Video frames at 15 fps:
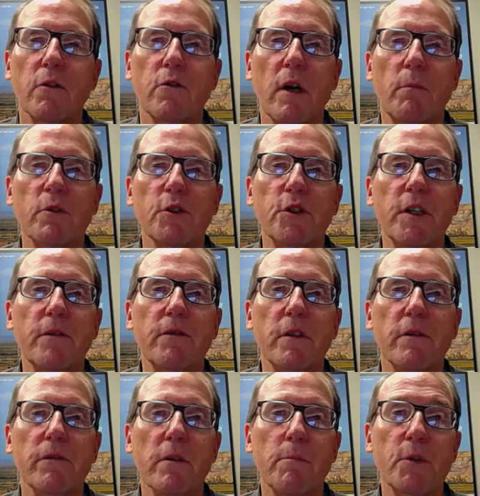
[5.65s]
trouble
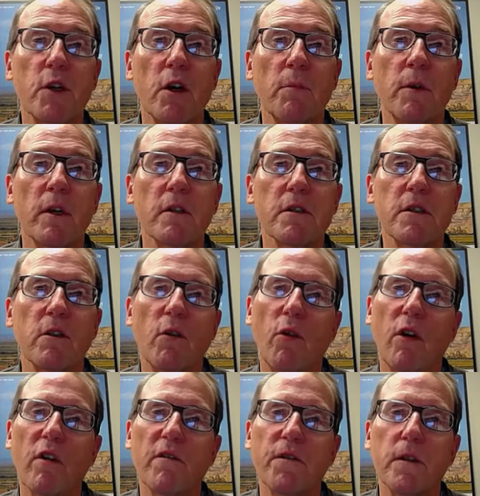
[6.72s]
shifted from terminals to
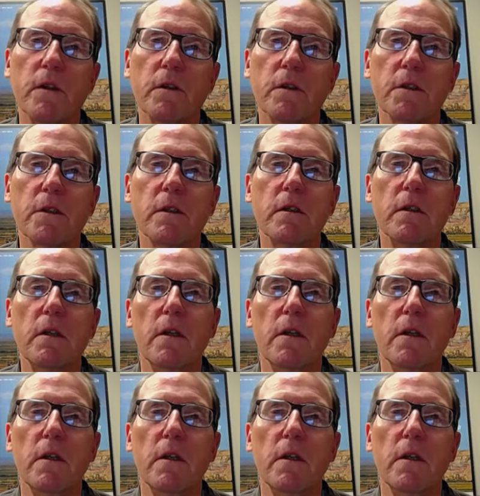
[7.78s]
oil fields.